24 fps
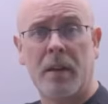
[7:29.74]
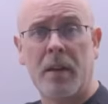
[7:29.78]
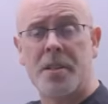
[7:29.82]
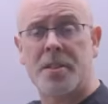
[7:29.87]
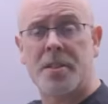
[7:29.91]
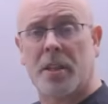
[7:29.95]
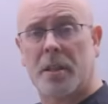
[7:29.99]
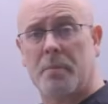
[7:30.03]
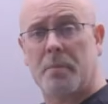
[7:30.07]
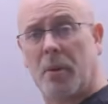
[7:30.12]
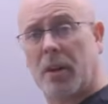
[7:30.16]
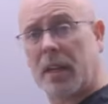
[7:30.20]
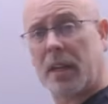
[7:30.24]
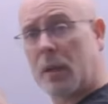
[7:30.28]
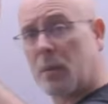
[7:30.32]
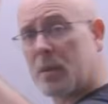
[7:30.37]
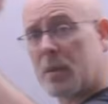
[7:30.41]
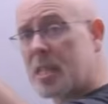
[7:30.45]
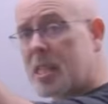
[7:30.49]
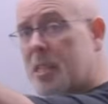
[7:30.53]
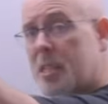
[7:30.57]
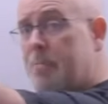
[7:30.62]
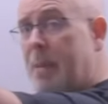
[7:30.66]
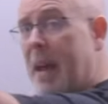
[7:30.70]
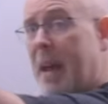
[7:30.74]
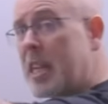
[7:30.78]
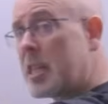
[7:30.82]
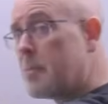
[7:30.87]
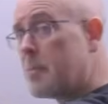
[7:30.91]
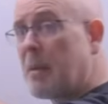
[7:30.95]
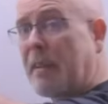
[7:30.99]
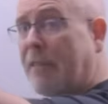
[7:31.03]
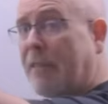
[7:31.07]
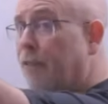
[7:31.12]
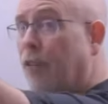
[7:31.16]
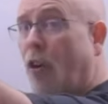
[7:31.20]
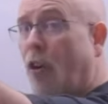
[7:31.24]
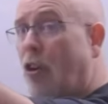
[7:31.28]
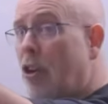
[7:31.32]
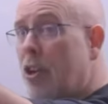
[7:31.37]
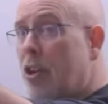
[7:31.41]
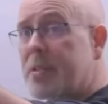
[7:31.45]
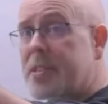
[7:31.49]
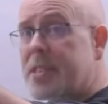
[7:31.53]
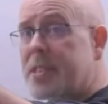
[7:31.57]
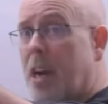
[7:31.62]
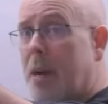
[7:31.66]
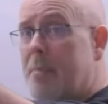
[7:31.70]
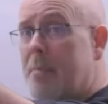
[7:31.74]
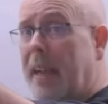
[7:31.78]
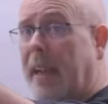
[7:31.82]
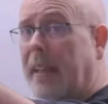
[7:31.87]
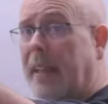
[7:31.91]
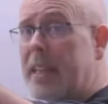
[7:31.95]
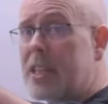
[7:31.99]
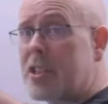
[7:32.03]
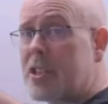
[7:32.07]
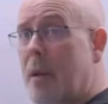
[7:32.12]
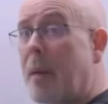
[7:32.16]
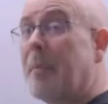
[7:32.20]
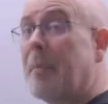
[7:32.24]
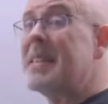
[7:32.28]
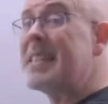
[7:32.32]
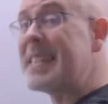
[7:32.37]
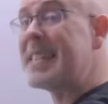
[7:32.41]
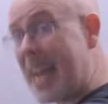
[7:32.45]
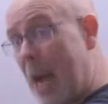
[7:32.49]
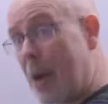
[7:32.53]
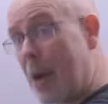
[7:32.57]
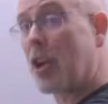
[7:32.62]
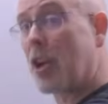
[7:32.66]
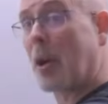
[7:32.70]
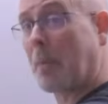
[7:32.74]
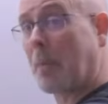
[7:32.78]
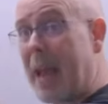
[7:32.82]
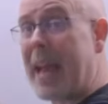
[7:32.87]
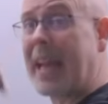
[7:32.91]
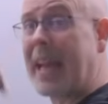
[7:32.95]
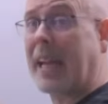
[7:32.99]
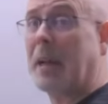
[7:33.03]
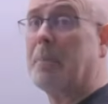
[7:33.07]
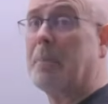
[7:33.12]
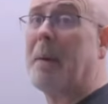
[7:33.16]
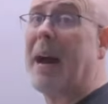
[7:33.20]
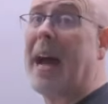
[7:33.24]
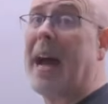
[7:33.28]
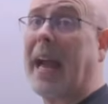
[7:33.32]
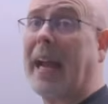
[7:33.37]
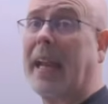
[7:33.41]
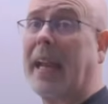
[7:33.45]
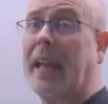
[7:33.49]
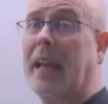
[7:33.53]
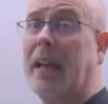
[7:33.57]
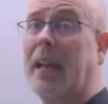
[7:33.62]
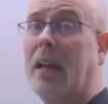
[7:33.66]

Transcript: So the money was spent before you start making these payments. Now you're paying it back.